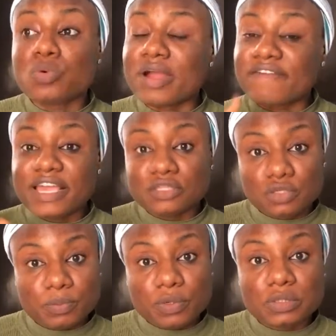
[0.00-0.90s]
whoever is
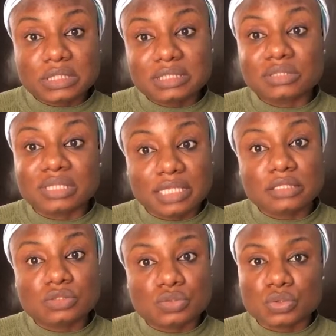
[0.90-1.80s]
your boss
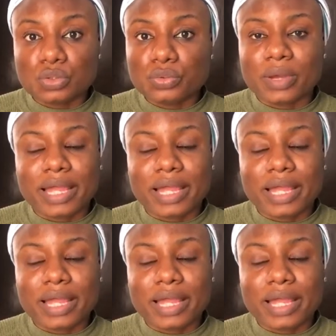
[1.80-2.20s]
needs to know